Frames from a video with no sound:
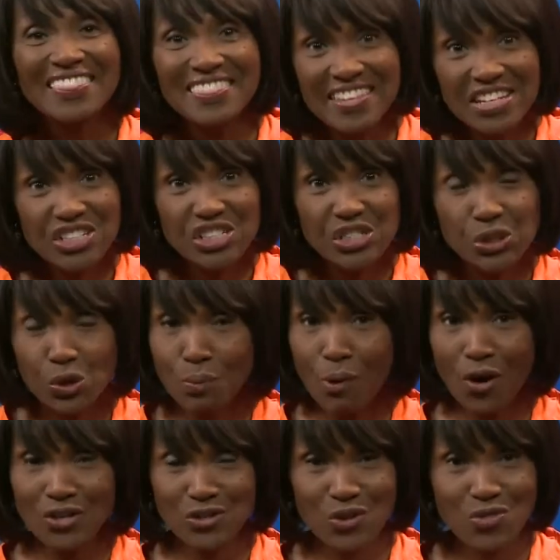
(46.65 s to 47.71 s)
This year
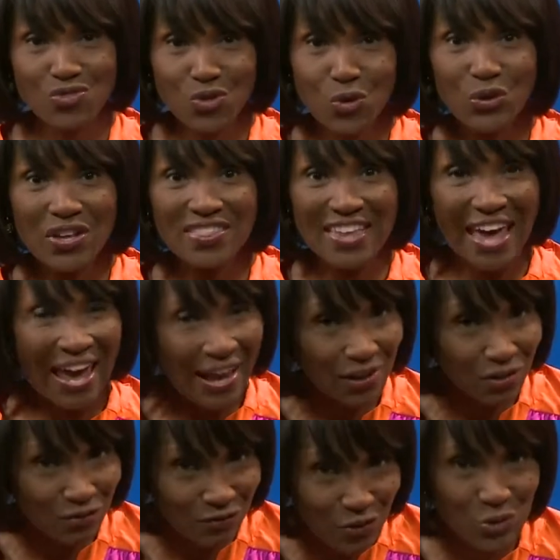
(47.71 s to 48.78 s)
marks the thirtieth
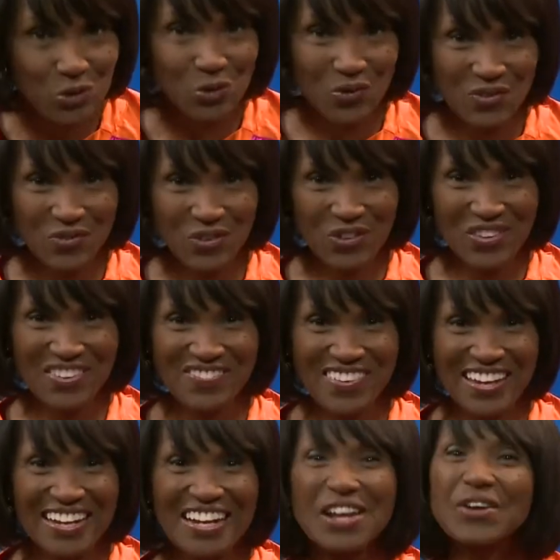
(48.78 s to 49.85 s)
anniversary for the
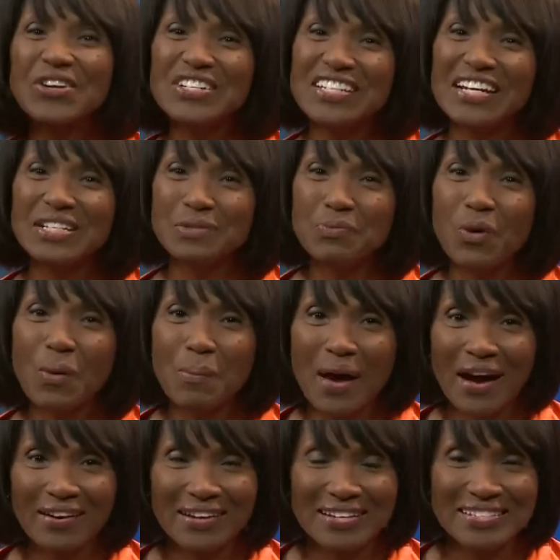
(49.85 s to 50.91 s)
event, and here to tell us more
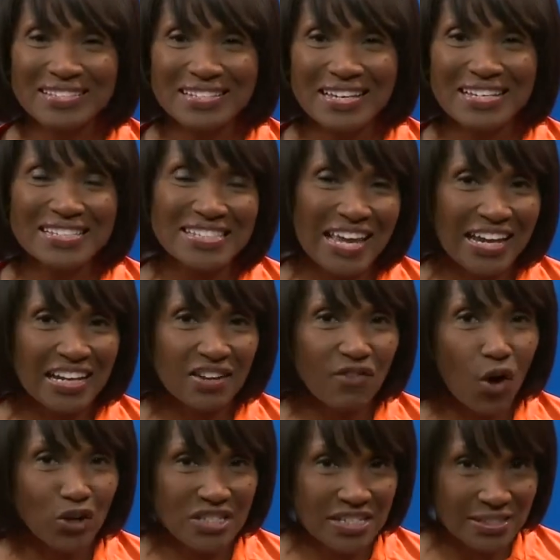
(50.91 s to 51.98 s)
about it is the Executive
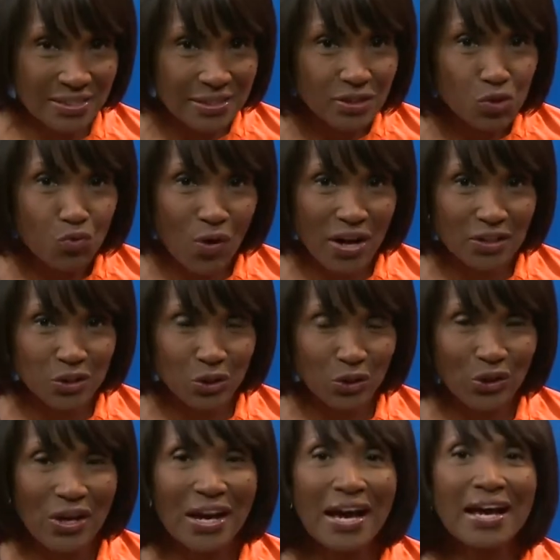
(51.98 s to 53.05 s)
Artistic
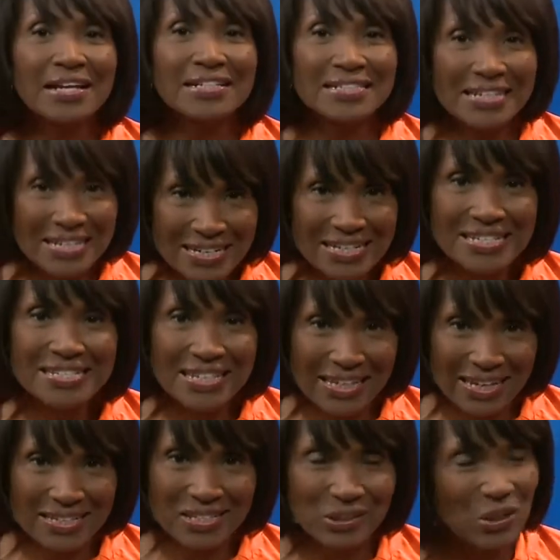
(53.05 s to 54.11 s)
Director, Denise
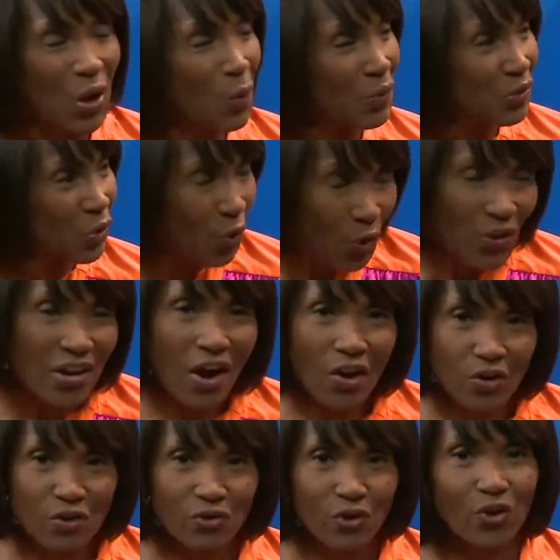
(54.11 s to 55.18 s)
Hicks, along with
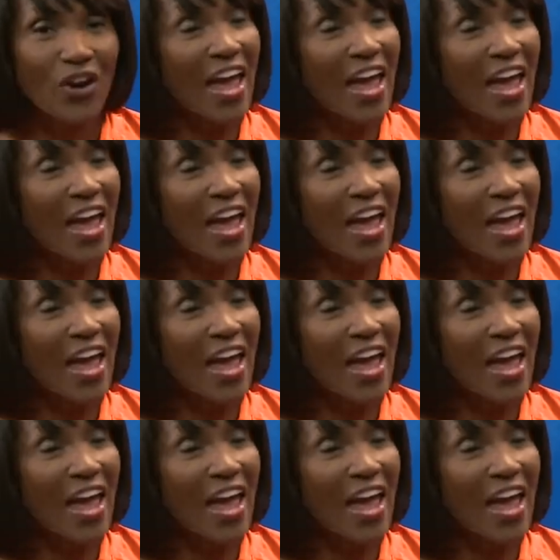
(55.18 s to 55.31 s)
choreographer